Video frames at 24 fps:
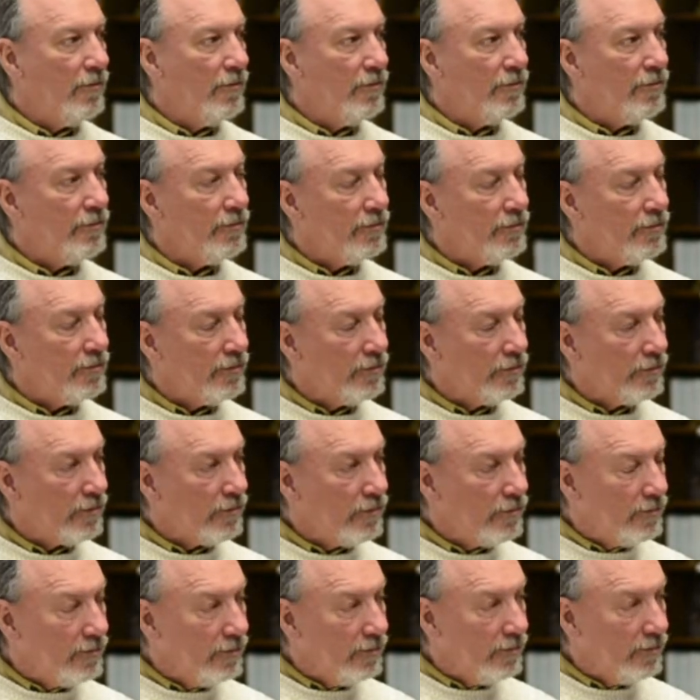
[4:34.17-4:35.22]

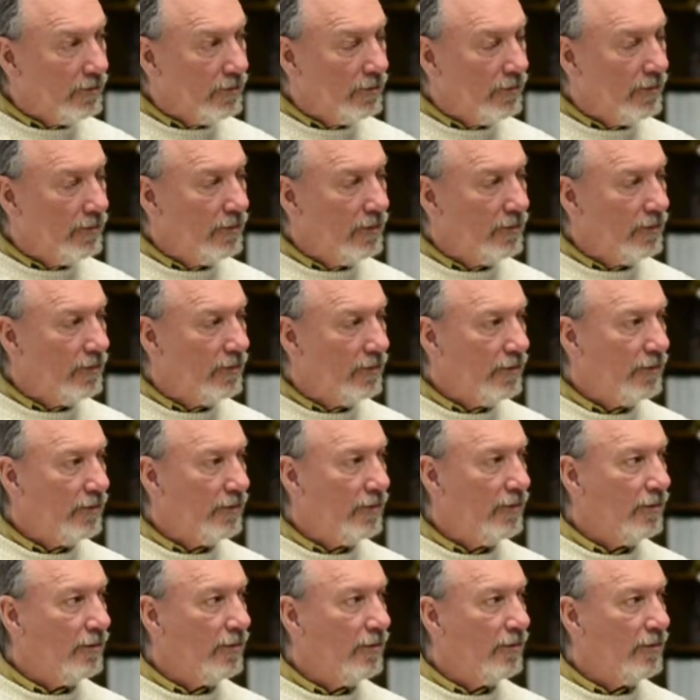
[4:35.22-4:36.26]

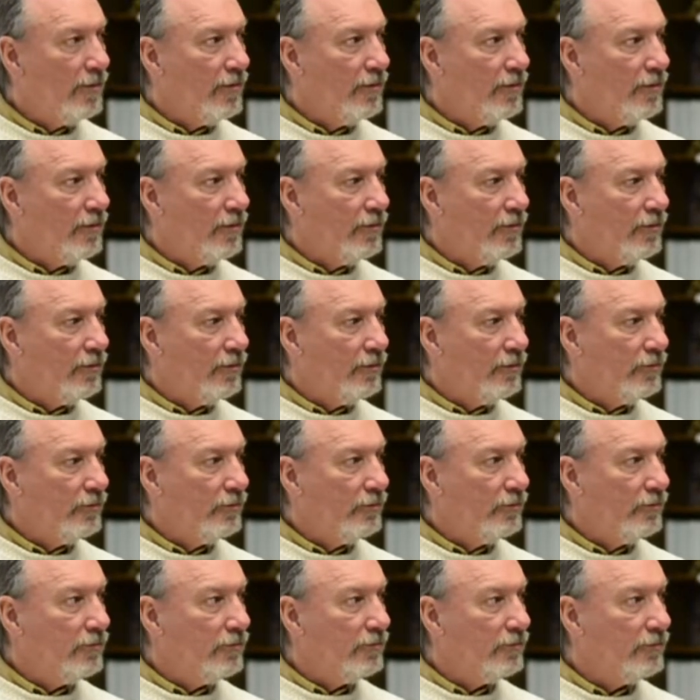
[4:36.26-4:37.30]

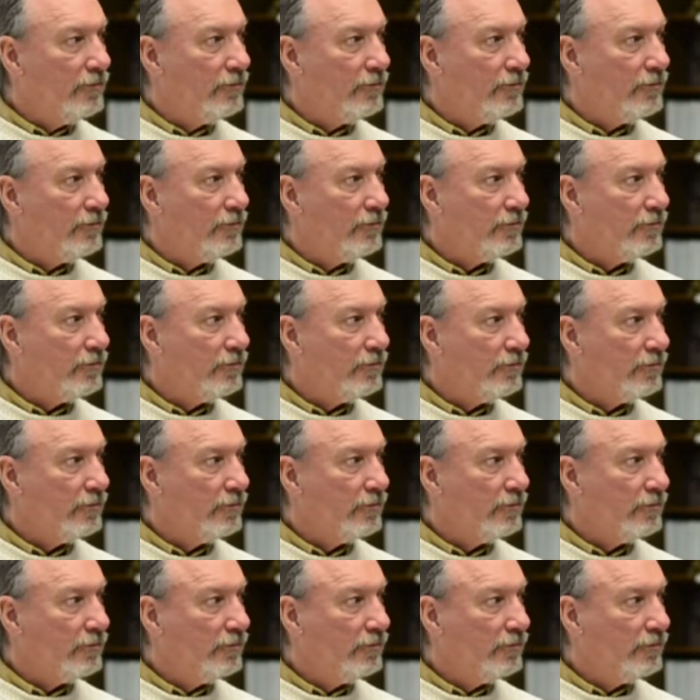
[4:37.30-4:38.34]

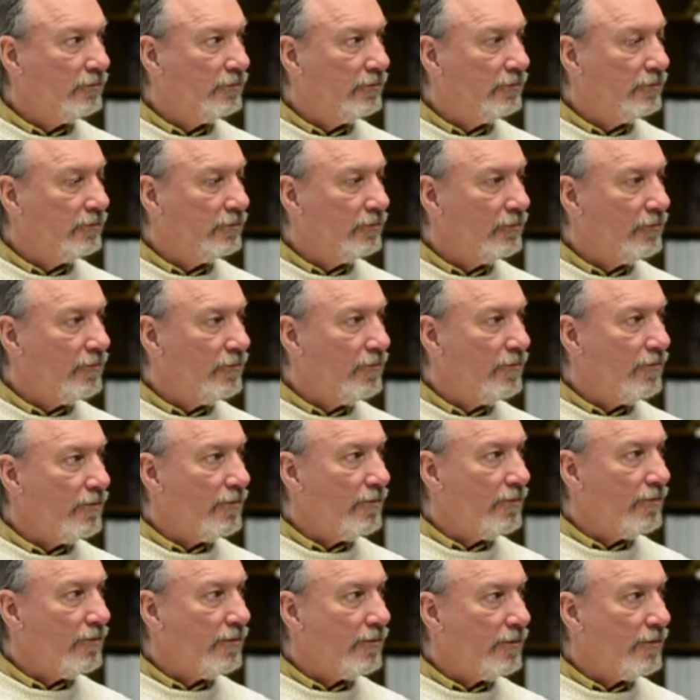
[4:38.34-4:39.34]
The person shown says nothing.